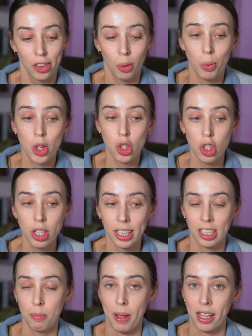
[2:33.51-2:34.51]
that we should
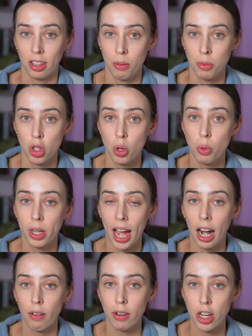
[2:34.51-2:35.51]
expect them to
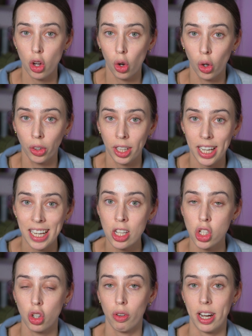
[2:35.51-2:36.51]
carry on
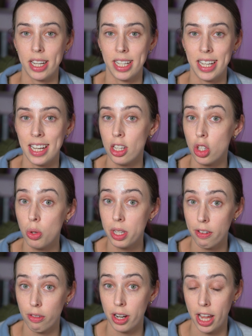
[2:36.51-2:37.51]
integrating into
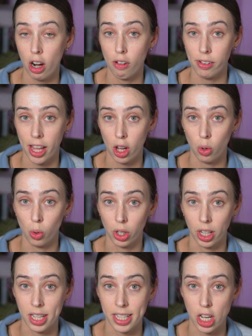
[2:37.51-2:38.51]
different healthcare
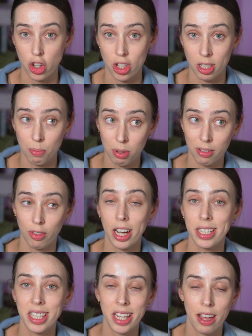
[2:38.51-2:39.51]
organisations and
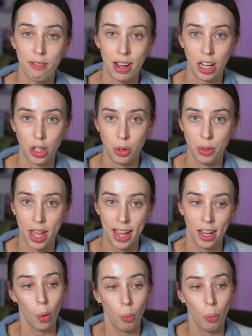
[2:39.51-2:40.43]
providing their value there.